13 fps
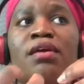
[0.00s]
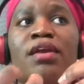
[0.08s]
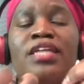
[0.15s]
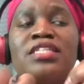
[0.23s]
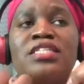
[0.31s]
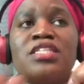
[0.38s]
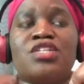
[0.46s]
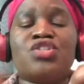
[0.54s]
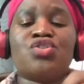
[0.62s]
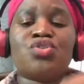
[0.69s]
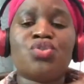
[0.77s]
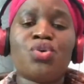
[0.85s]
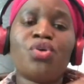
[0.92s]
it's the
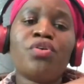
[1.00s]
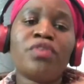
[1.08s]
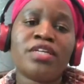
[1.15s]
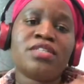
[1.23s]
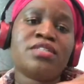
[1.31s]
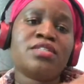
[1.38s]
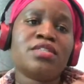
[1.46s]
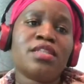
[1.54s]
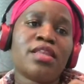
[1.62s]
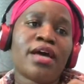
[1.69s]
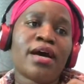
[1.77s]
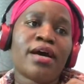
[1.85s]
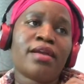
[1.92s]
stories
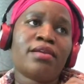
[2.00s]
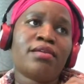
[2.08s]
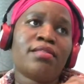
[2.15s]
that